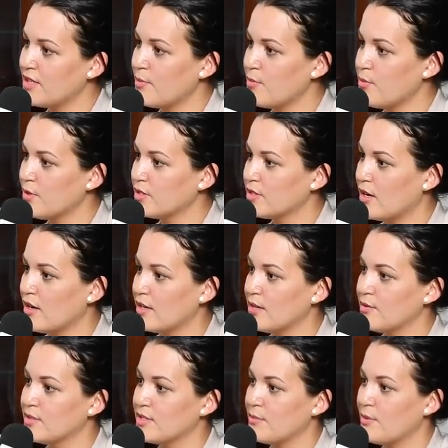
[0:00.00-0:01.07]
time we were talking,
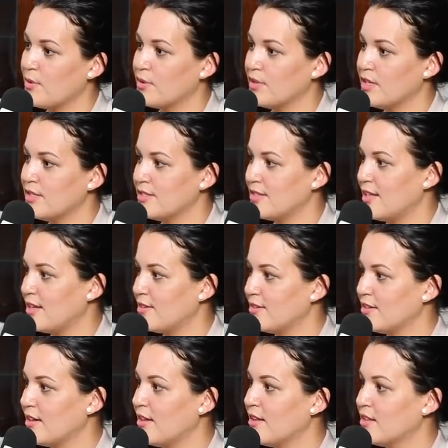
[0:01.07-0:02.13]
it was about this, that, or
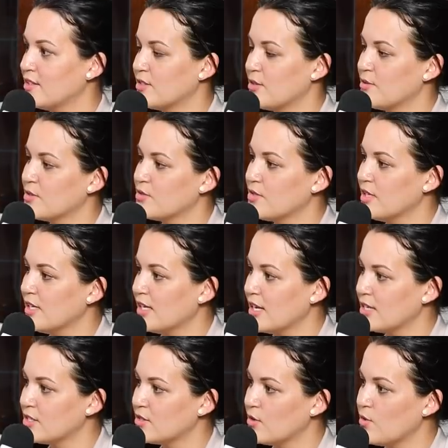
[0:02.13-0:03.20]
the other. So yeah. it was really
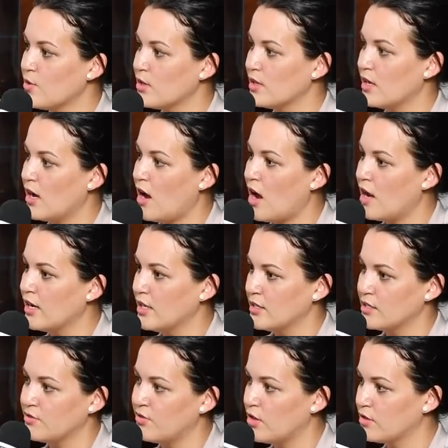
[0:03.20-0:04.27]
nice to hold an
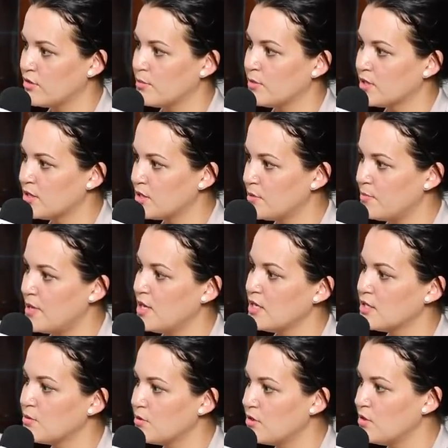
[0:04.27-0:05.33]
honest, vulnerable
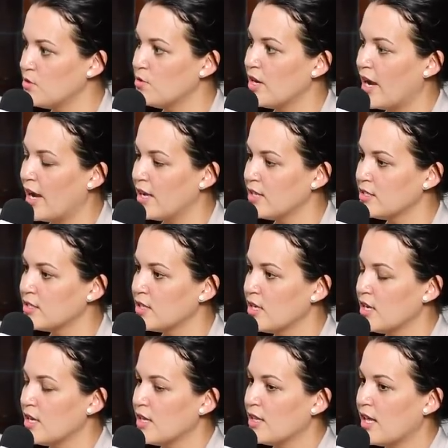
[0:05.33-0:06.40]
space with you guys
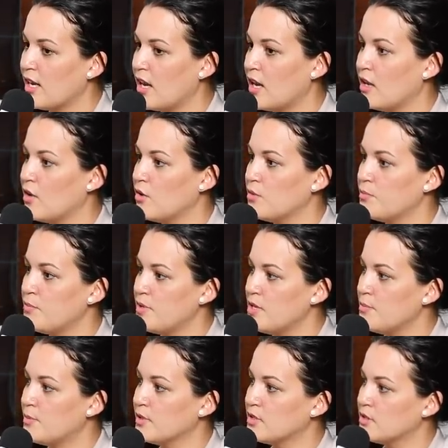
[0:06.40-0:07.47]
right. that allowed
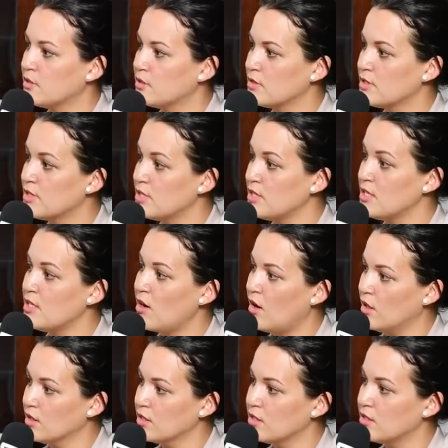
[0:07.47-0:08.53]
people to see
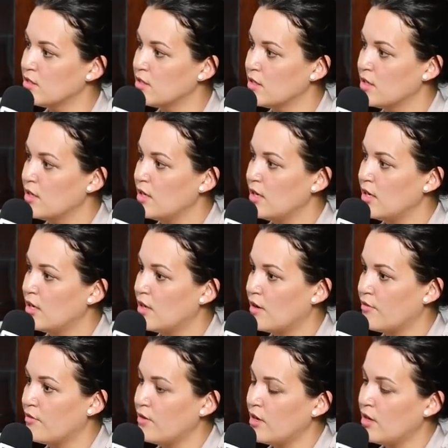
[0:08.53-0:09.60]
us in
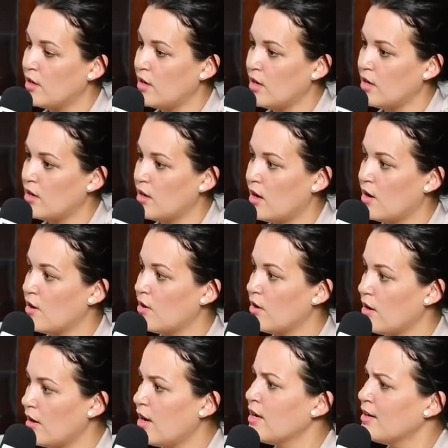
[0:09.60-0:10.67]
our in, in as our,
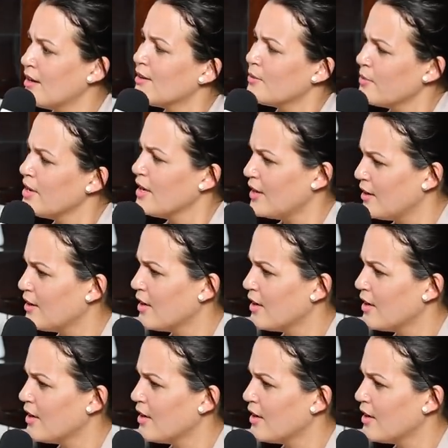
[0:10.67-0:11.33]
humans in our way